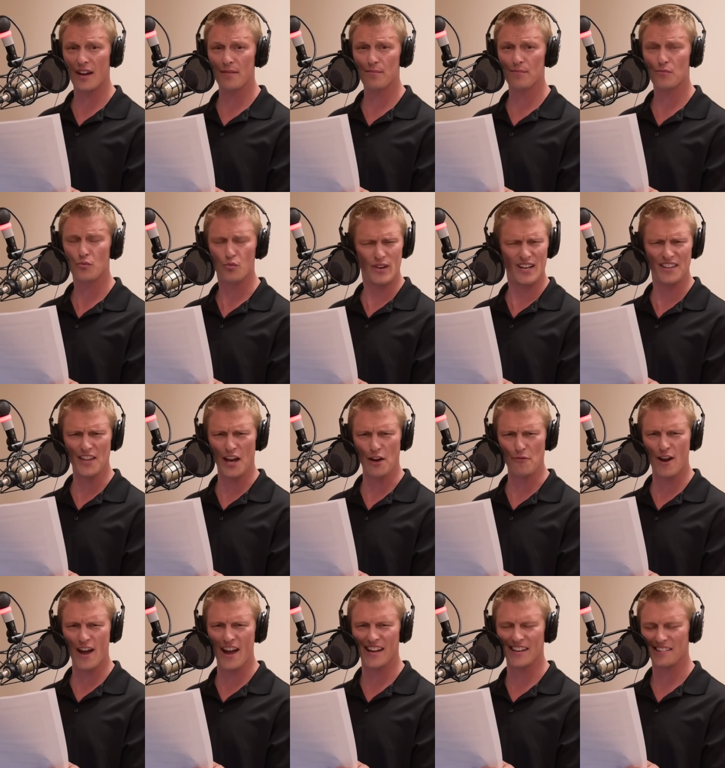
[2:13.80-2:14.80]
I'm reading
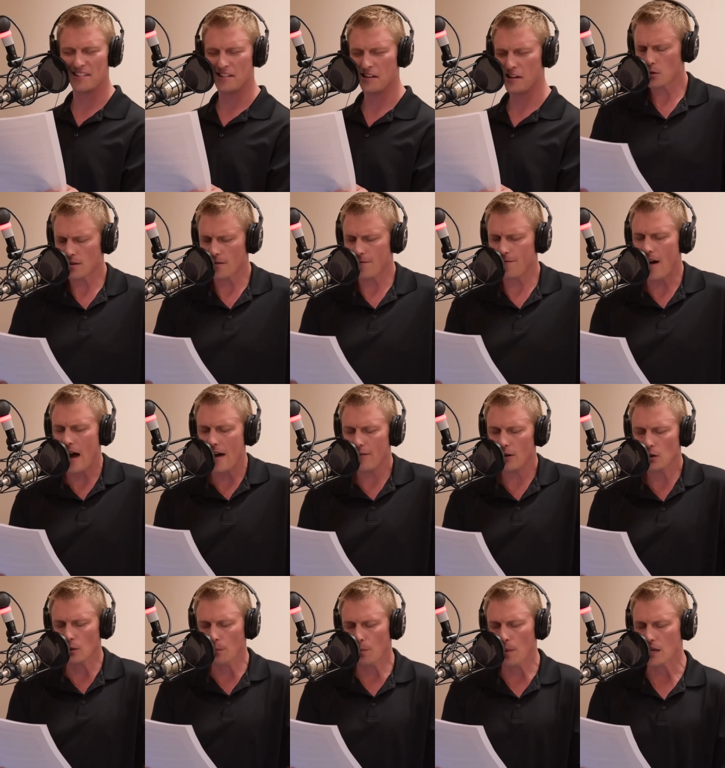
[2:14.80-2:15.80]
that right. There's a
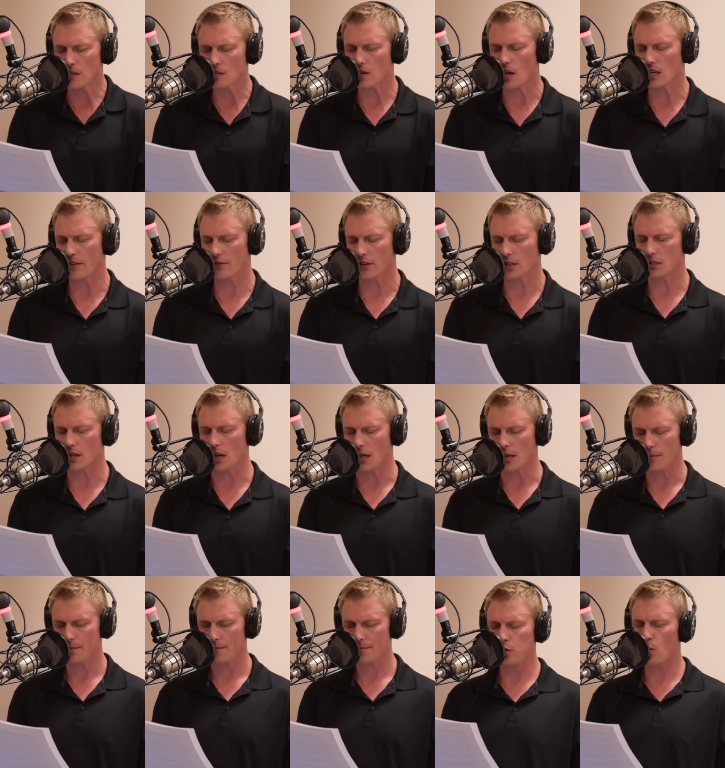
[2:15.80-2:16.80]
500-page scientific
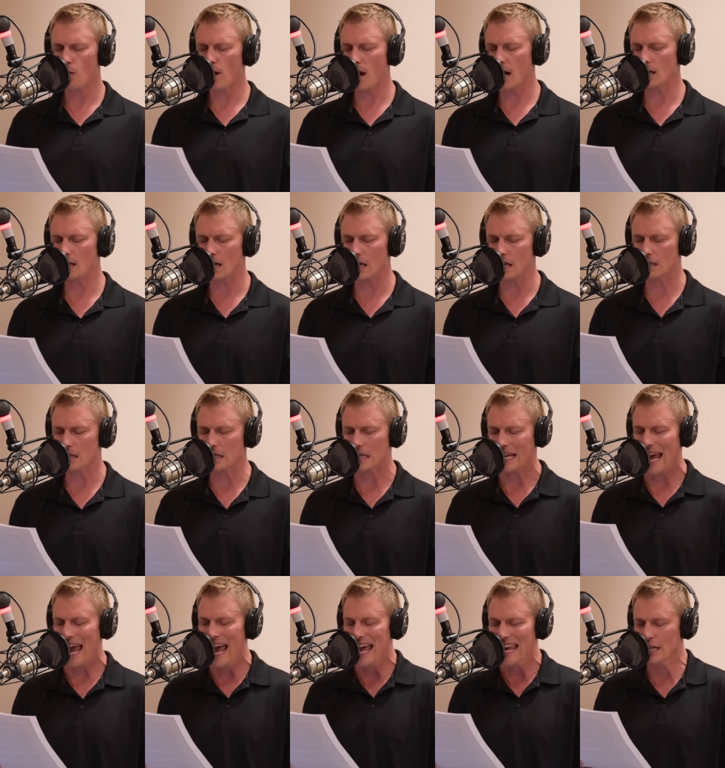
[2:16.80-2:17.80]
study. Fluoride is an
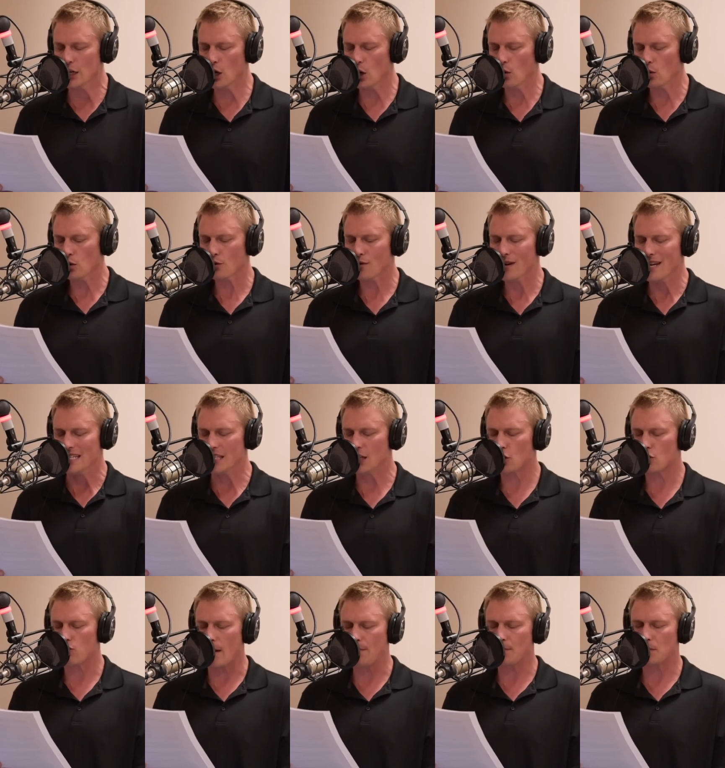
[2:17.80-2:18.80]
endocrine
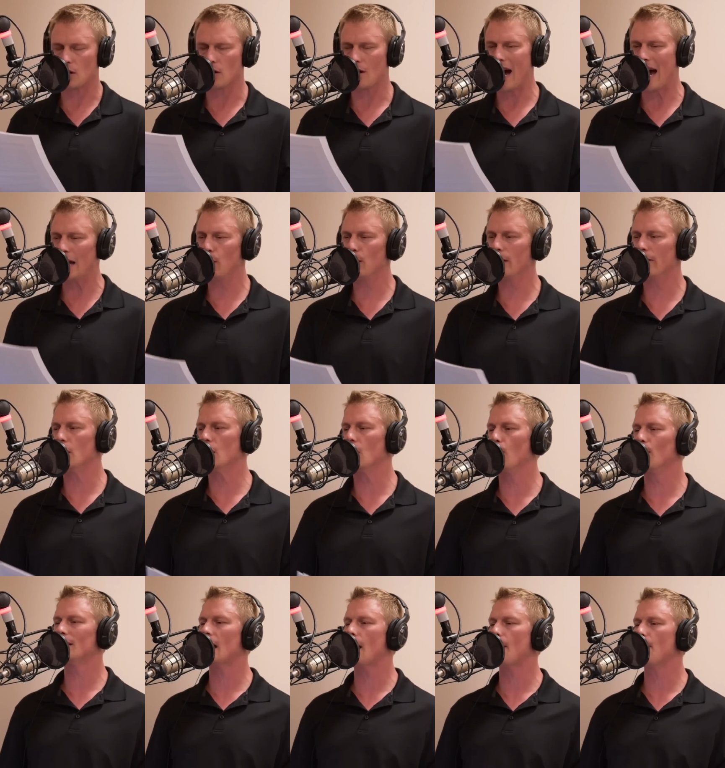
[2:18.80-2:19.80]
disruptor. I don't even know
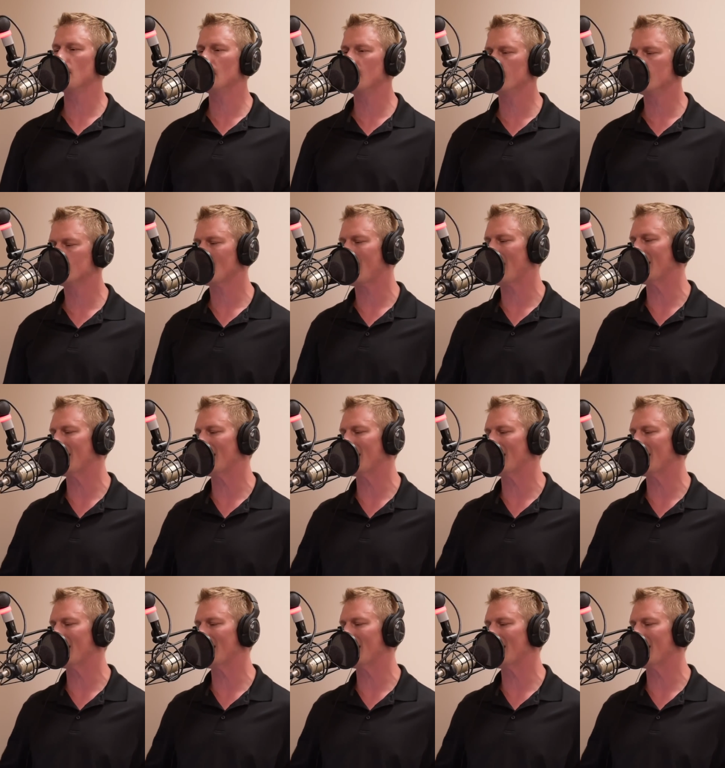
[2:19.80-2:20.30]
what that means.